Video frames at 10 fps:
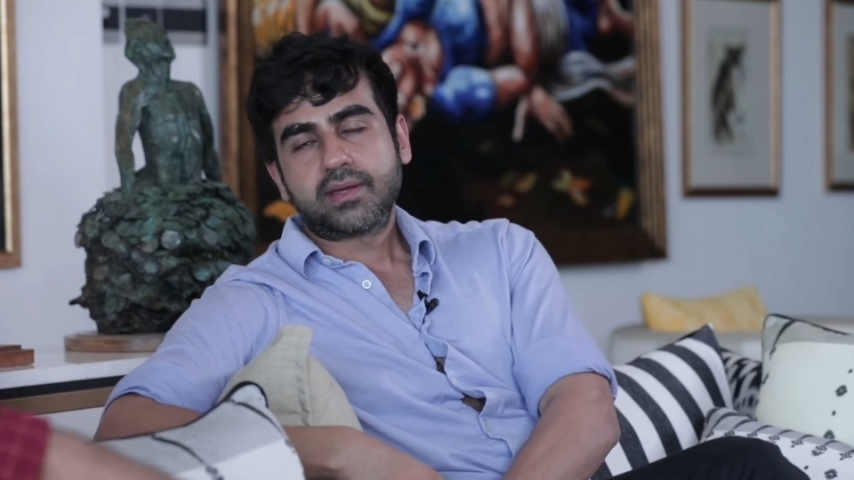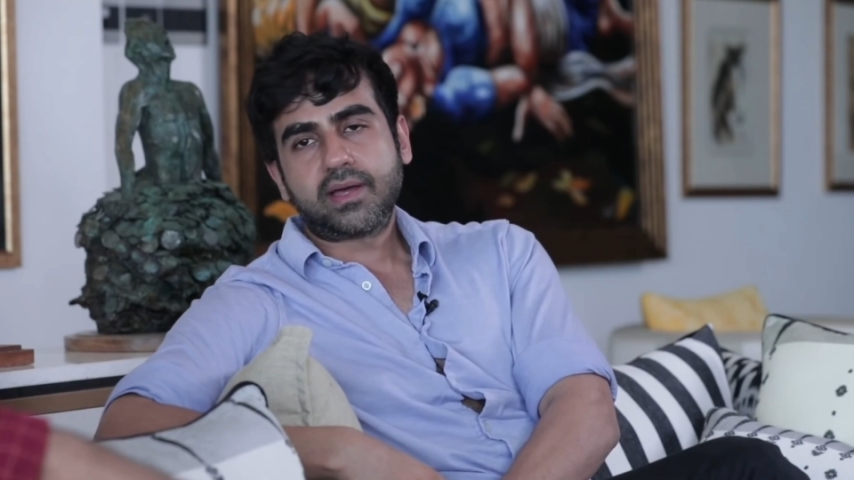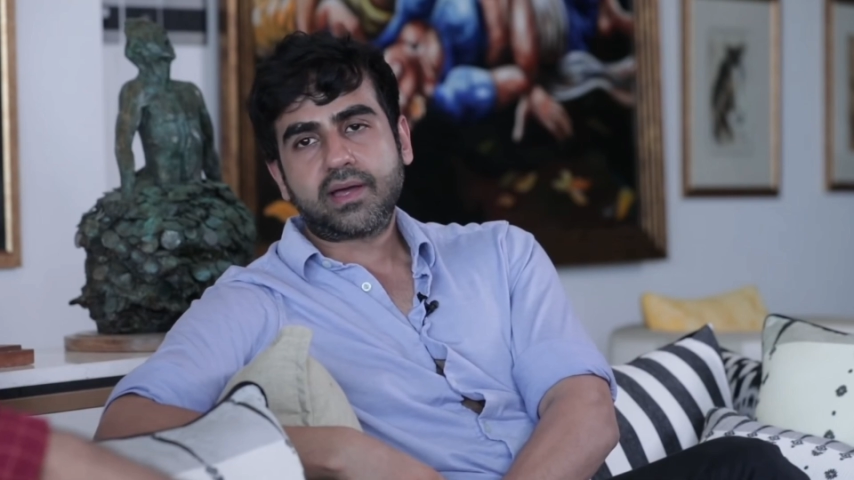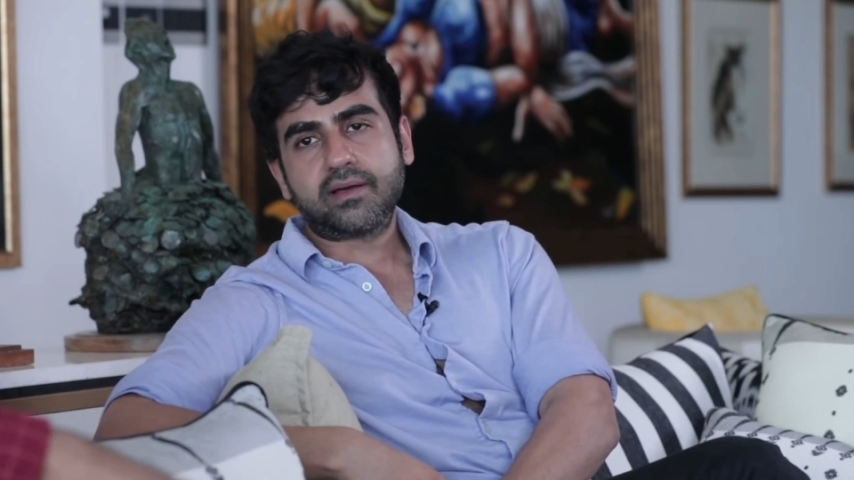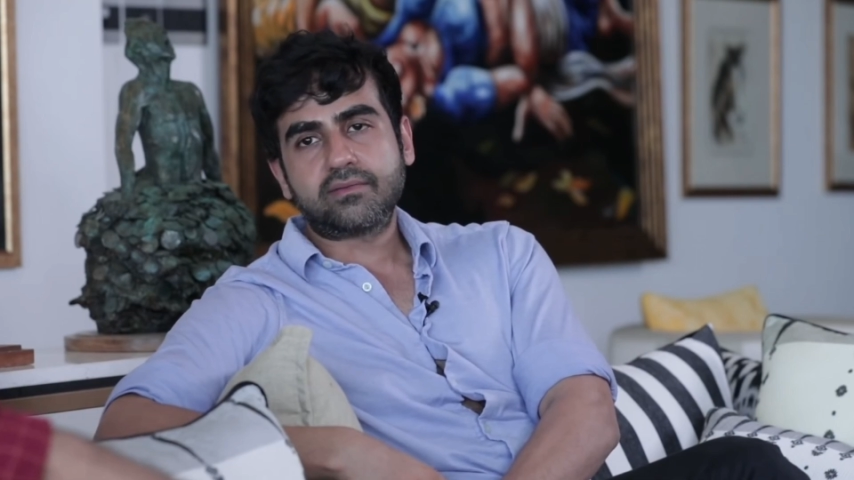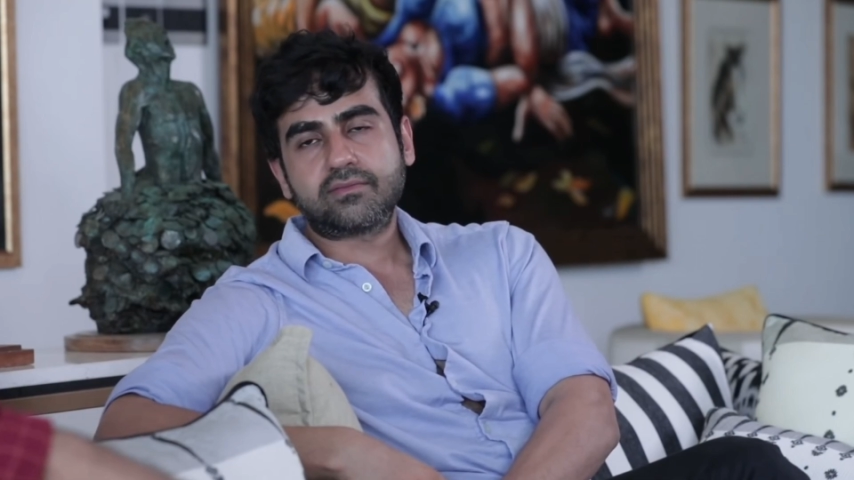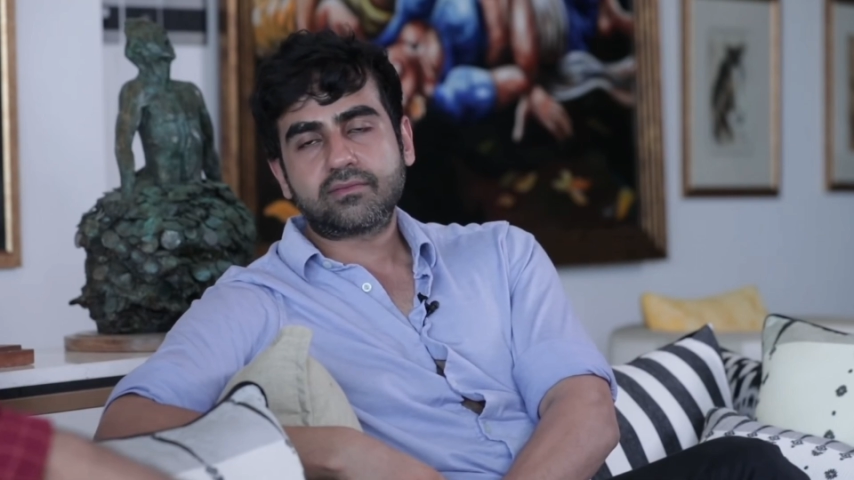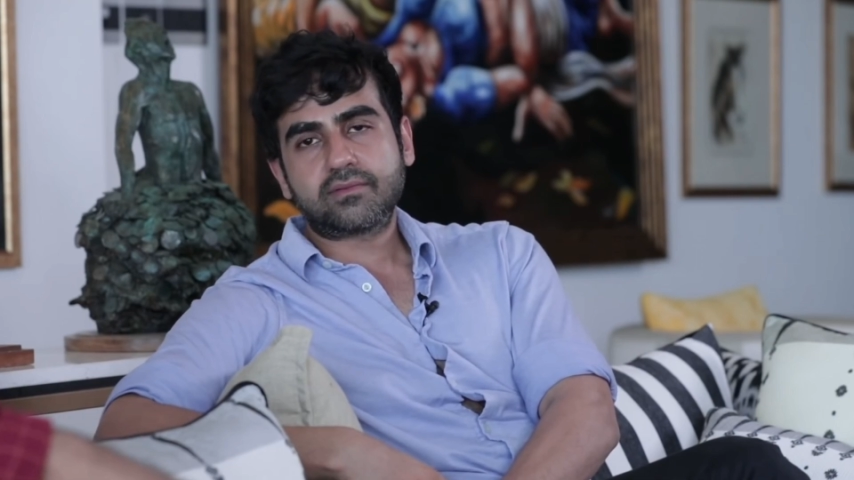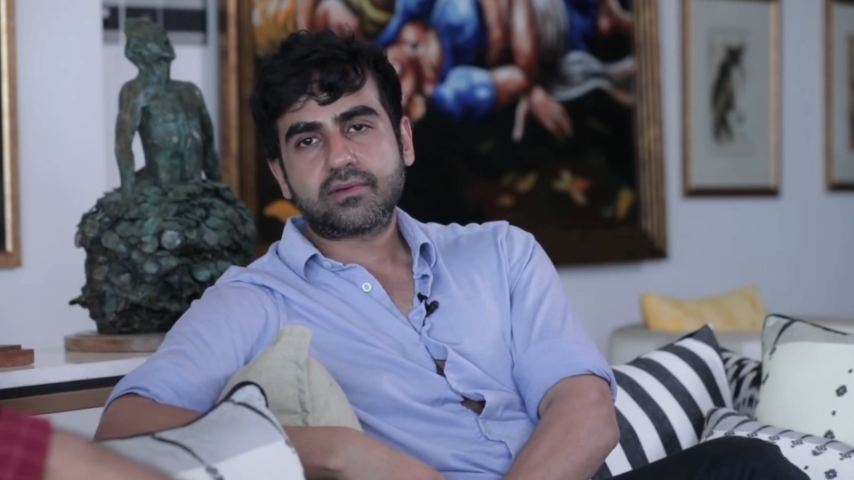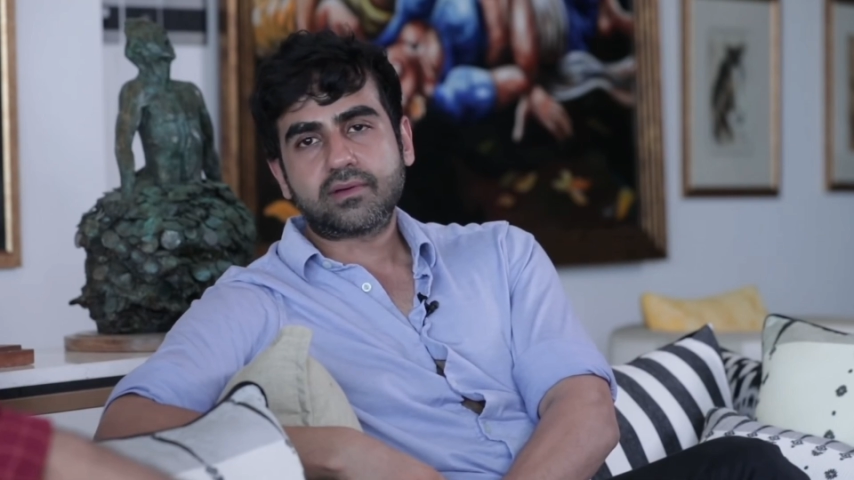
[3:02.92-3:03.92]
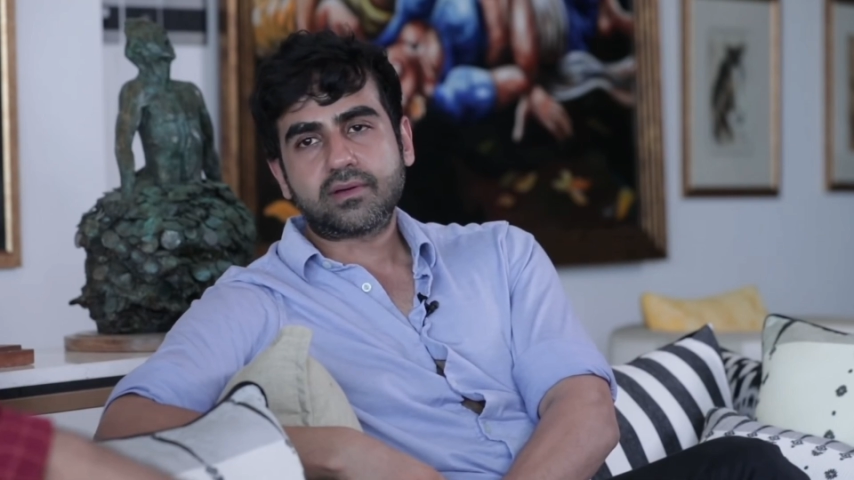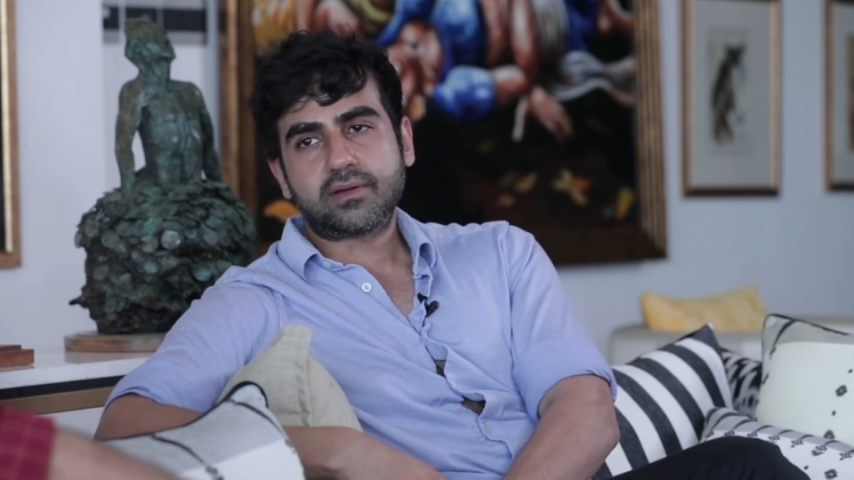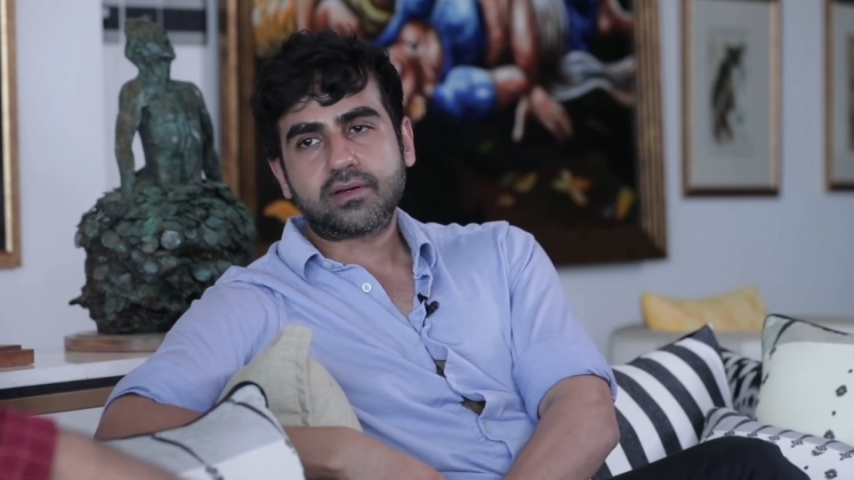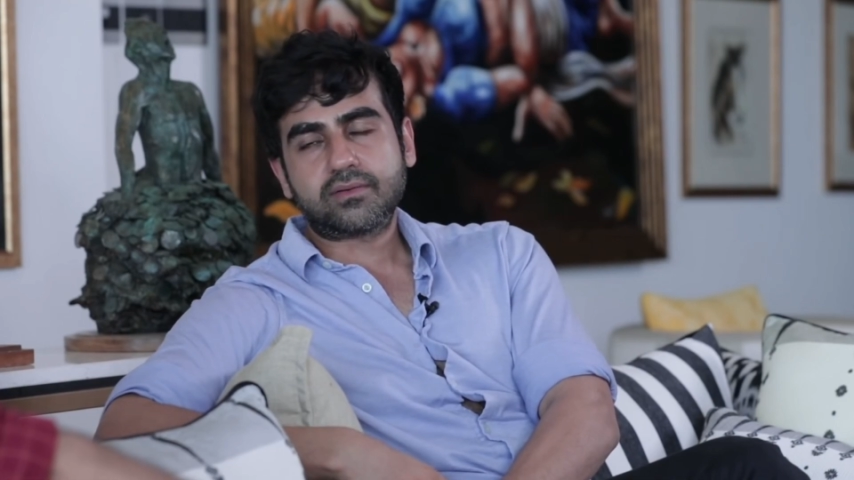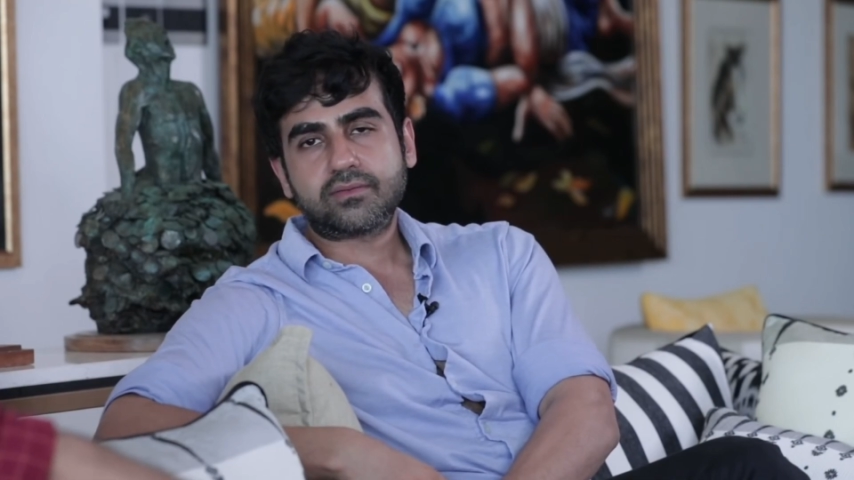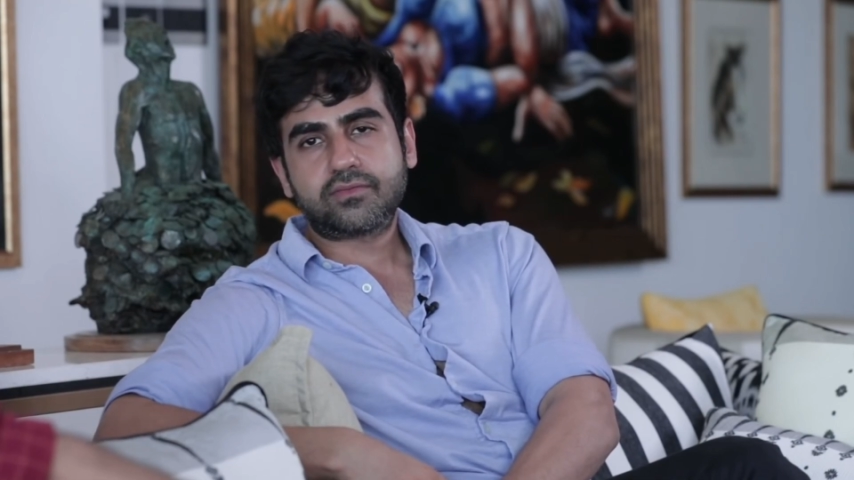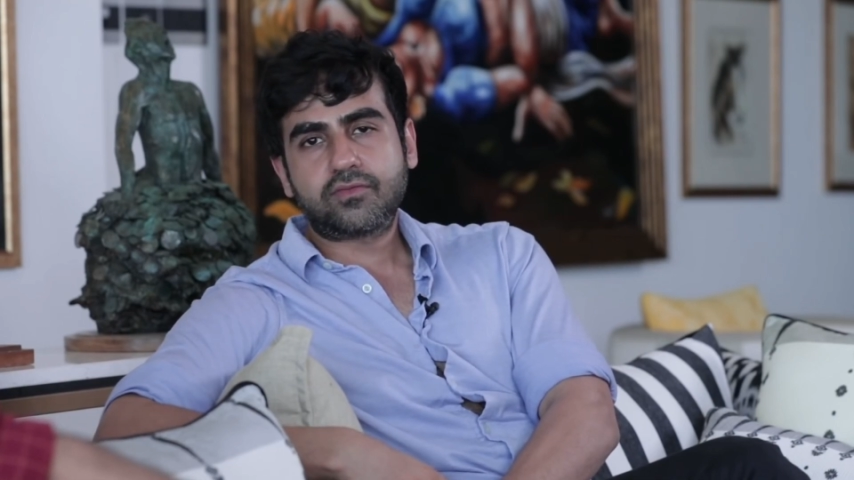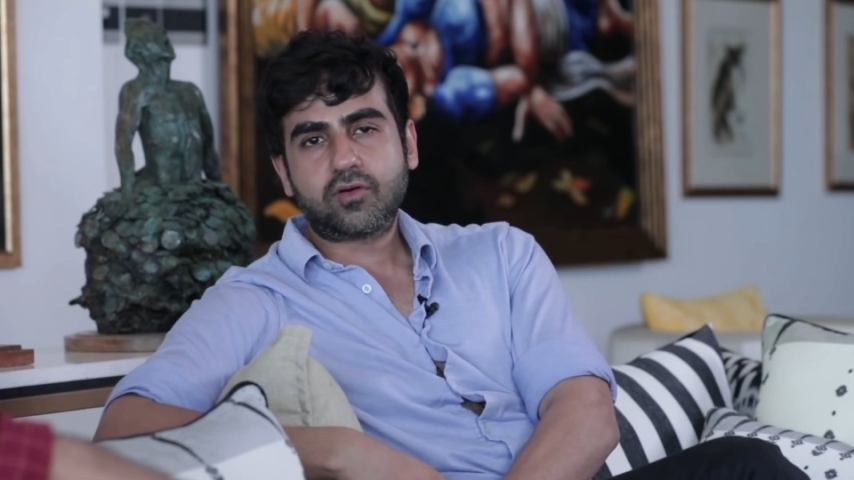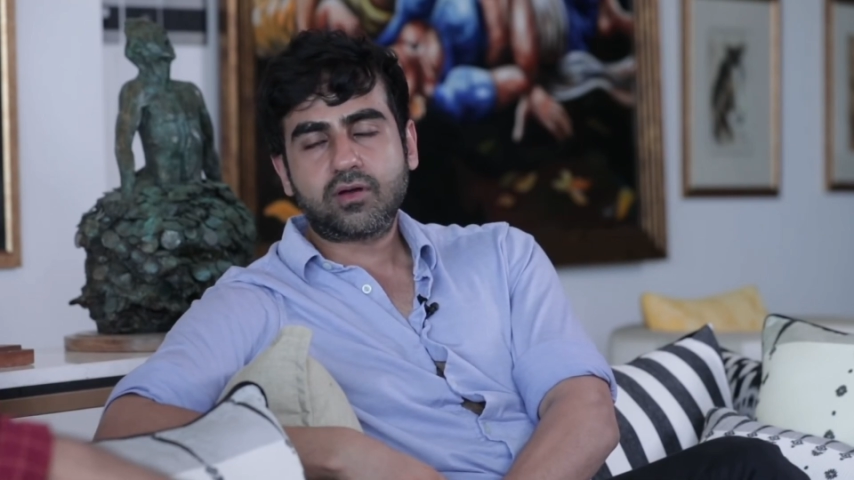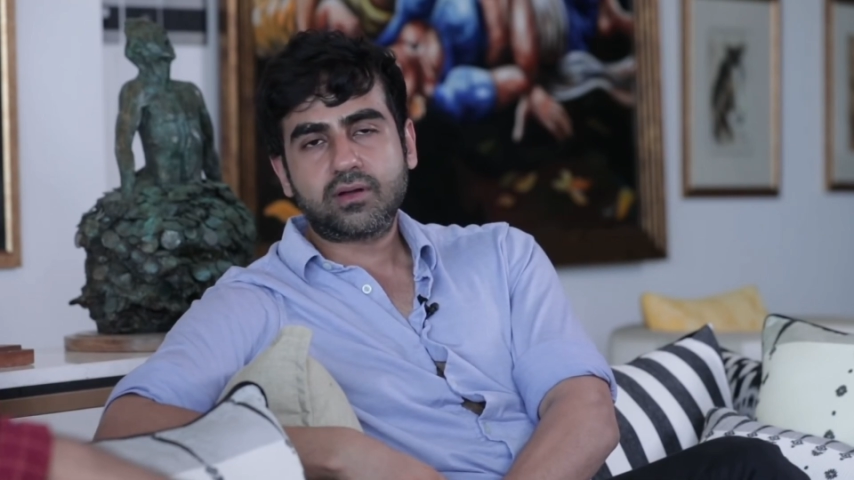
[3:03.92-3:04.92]
have
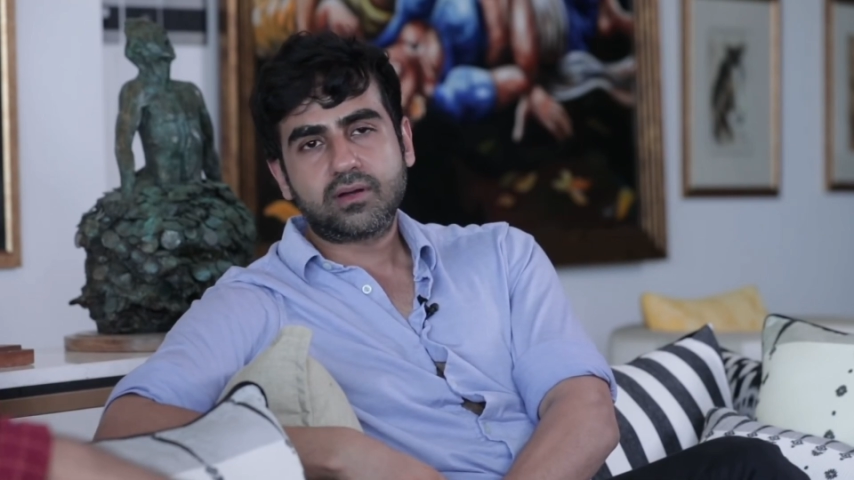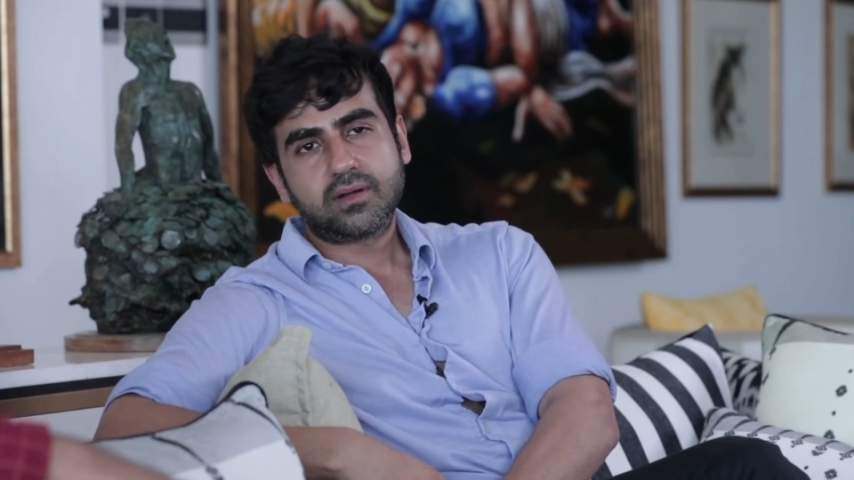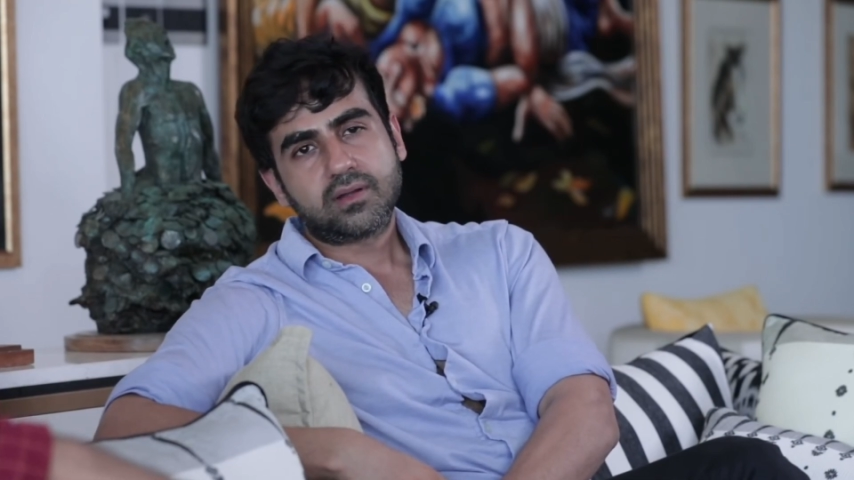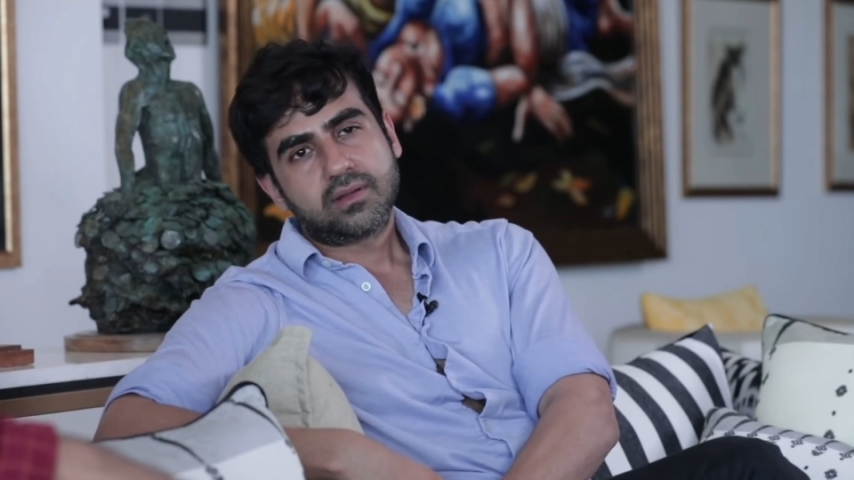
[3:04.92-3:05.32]
for